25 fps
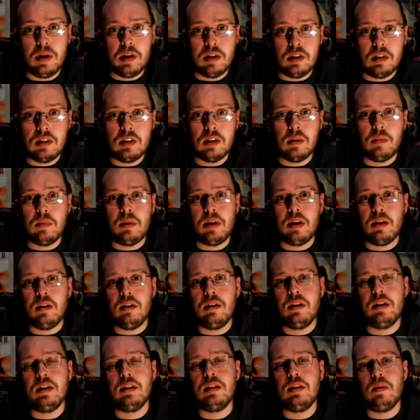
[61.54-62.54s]
to some of the other
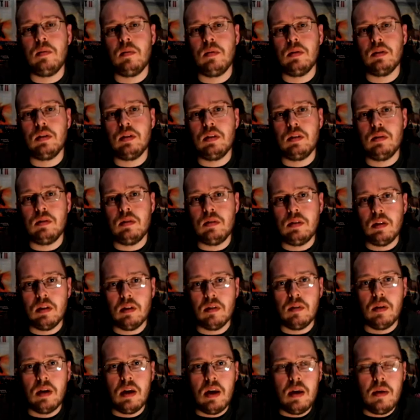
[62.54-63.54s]
Disney ones. You know,
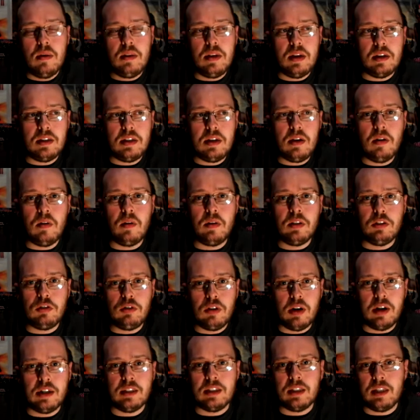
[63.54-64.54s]
Disney always
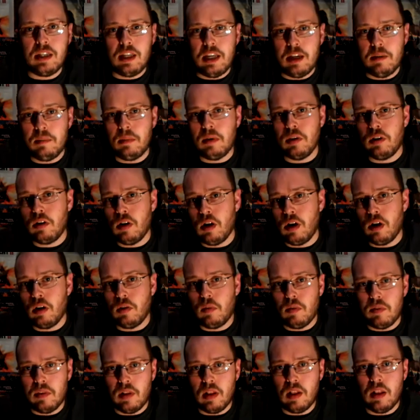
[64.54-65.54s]
tries to keep the dark with
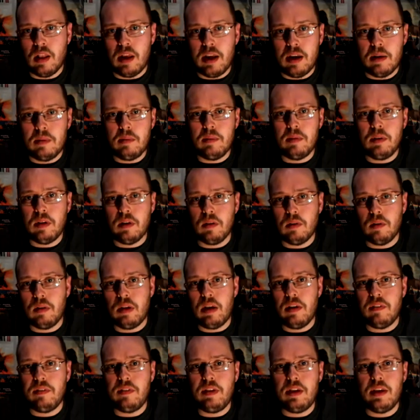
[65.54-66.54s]
the light. You know,
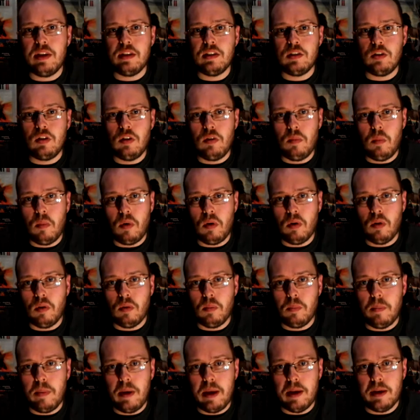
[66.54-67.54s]
give kids good moral,
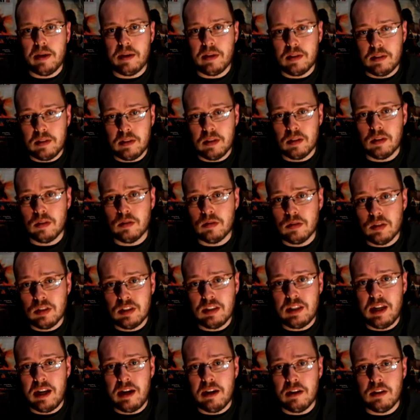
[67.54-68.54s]
uh, you know,
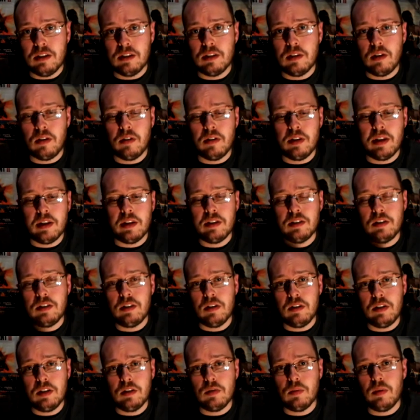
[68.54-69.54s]
standards and all that. So
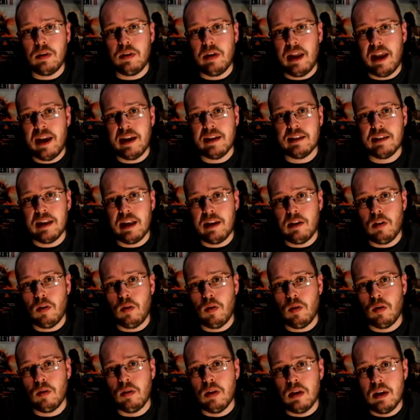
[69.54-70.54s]
this one has that
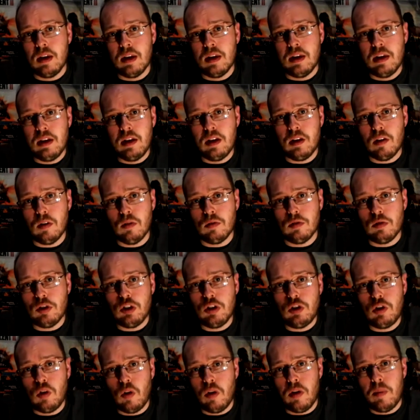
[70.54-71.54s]
whole, you know,
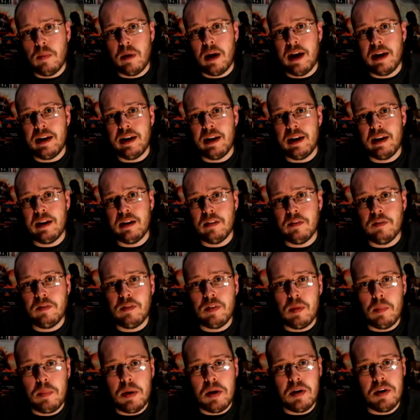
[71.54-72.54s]
story behind it of the
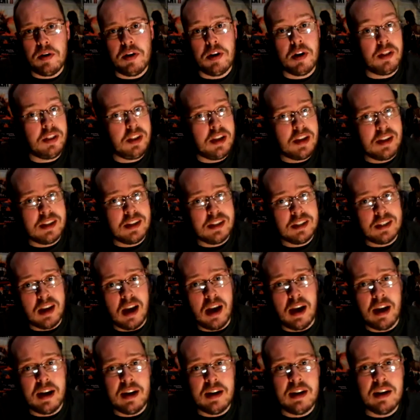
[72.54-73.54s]
beauty on the
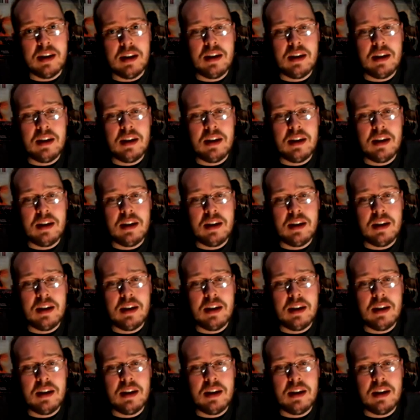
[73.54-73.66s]
inside,